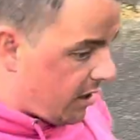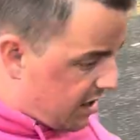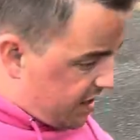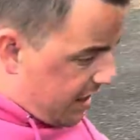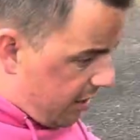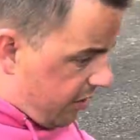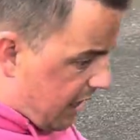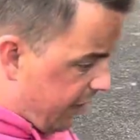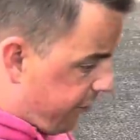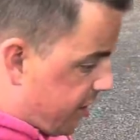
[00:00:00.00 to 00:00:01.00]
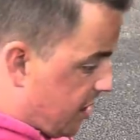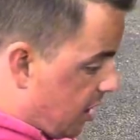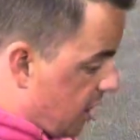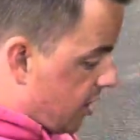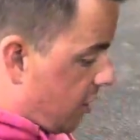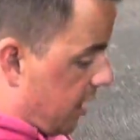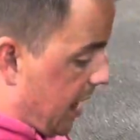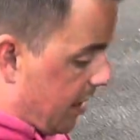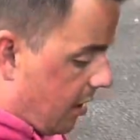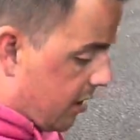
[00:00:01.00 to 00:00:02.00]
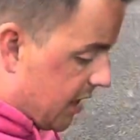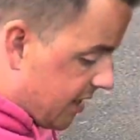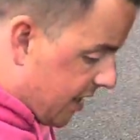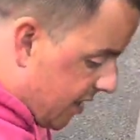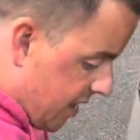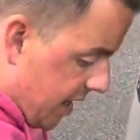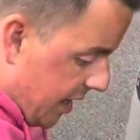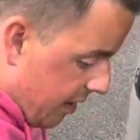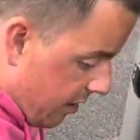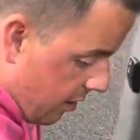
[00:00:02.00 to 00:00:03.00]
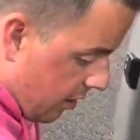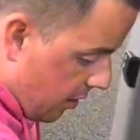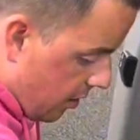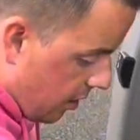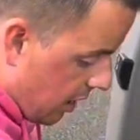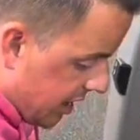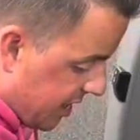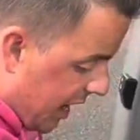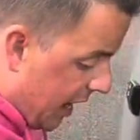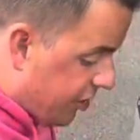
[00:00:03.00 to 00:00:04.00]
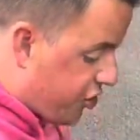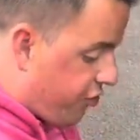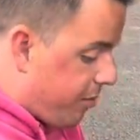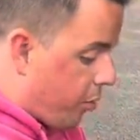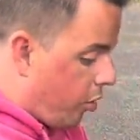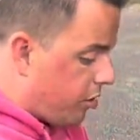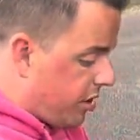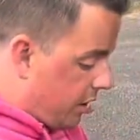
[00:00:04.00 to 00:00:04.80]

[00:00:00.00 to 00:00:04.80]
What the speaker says: let's get on the lift. So again, look, this is the attached remote.